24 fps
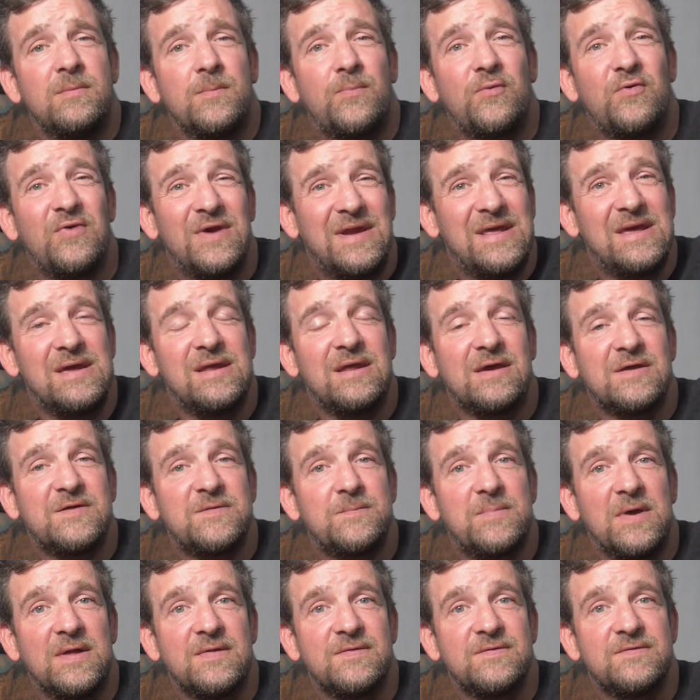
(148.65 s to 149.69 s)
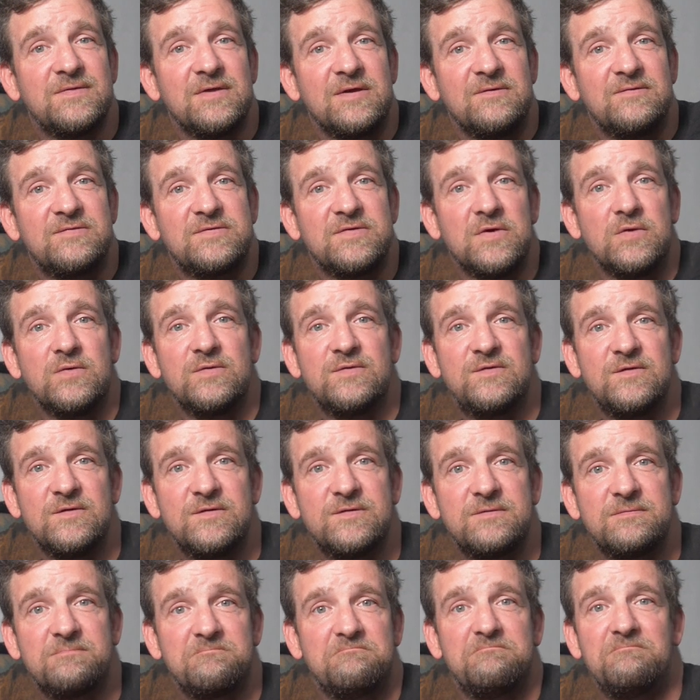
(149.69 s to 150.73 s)
and pretty inexpensive, so
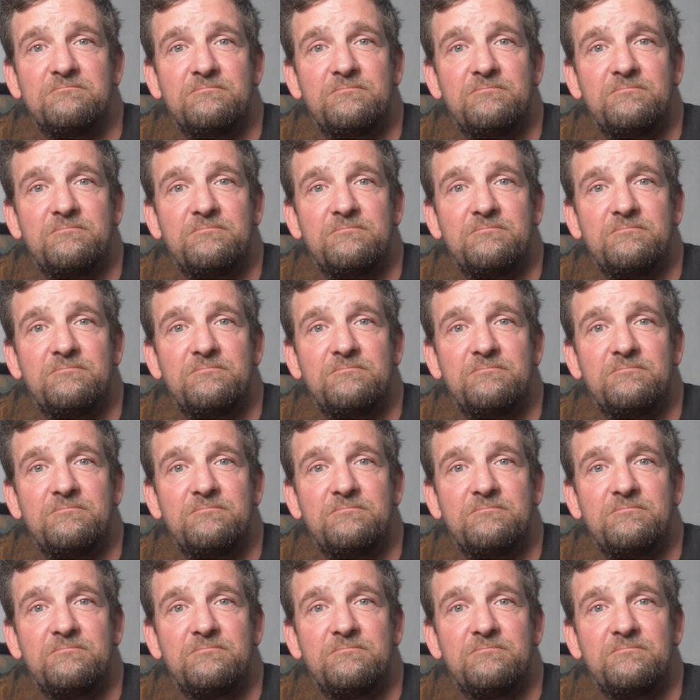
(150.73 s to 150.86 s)
just